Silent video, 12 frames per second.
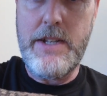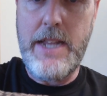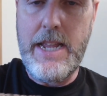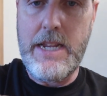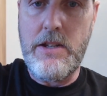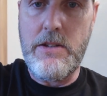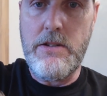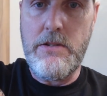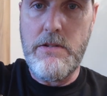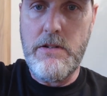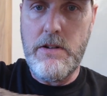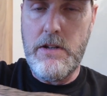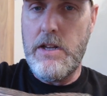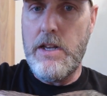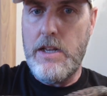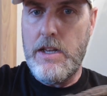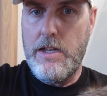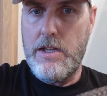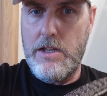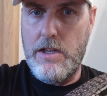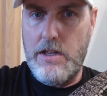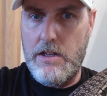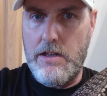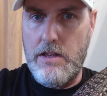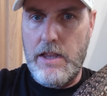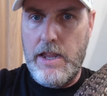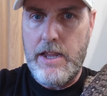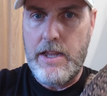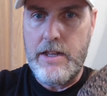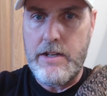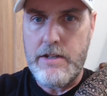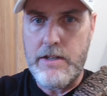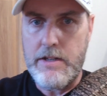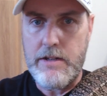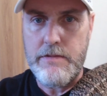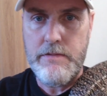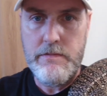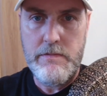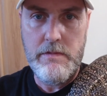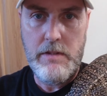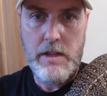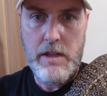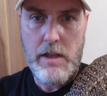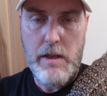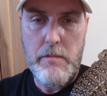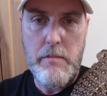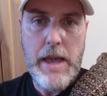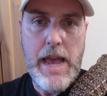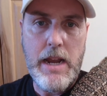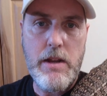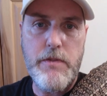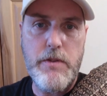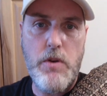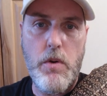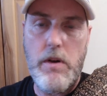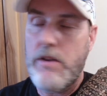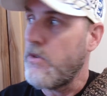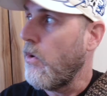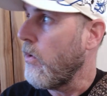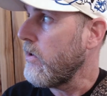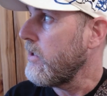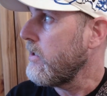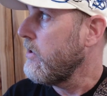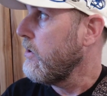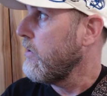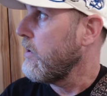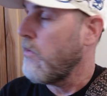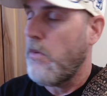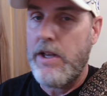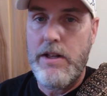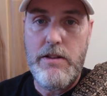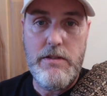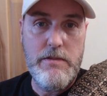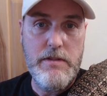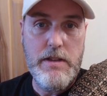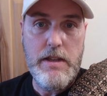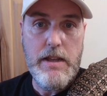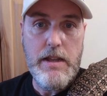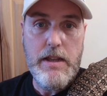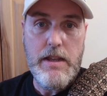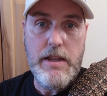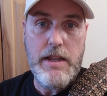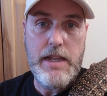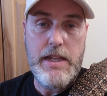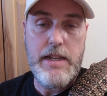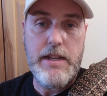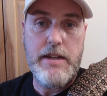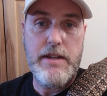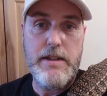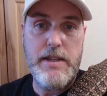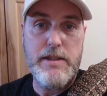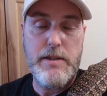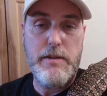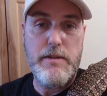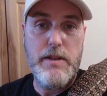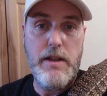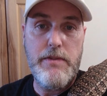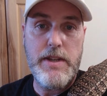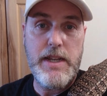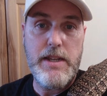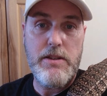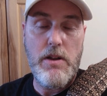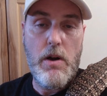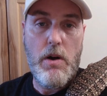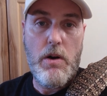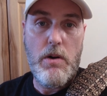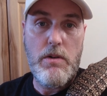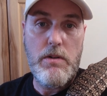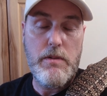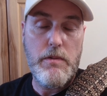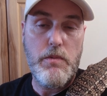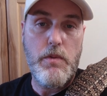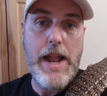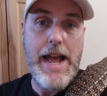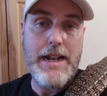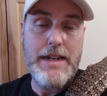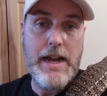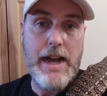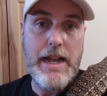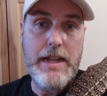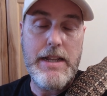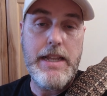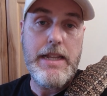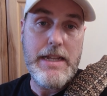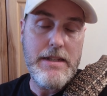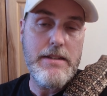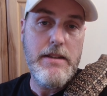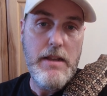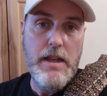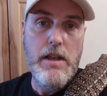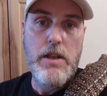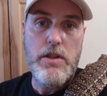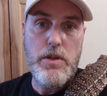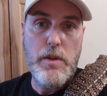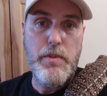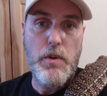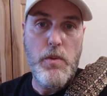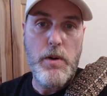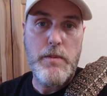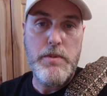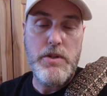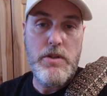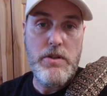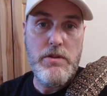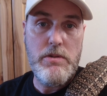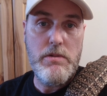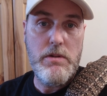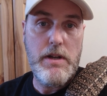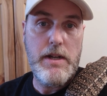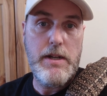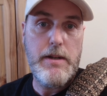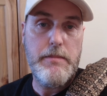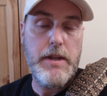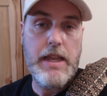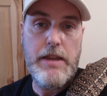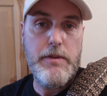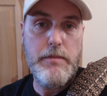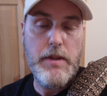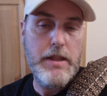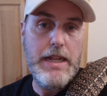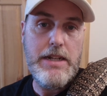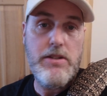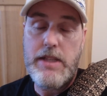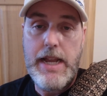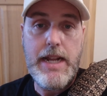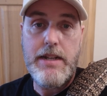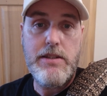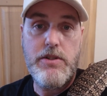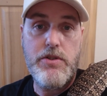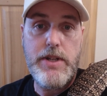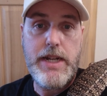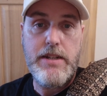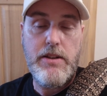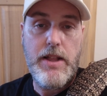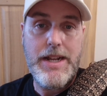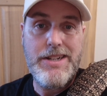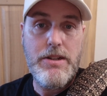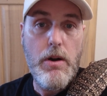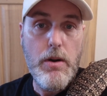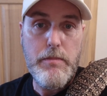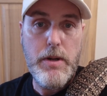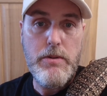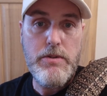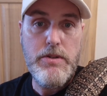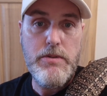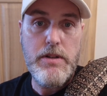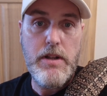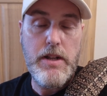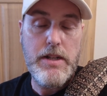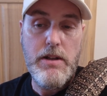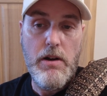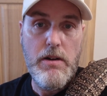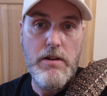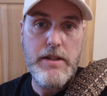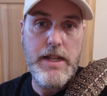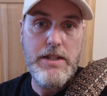Tegu. And Mac, of course, is doing well. He is loving his all rat diet. He gets super worms too. I gave him, and they just like it as a treat, like a dog bone to a dog.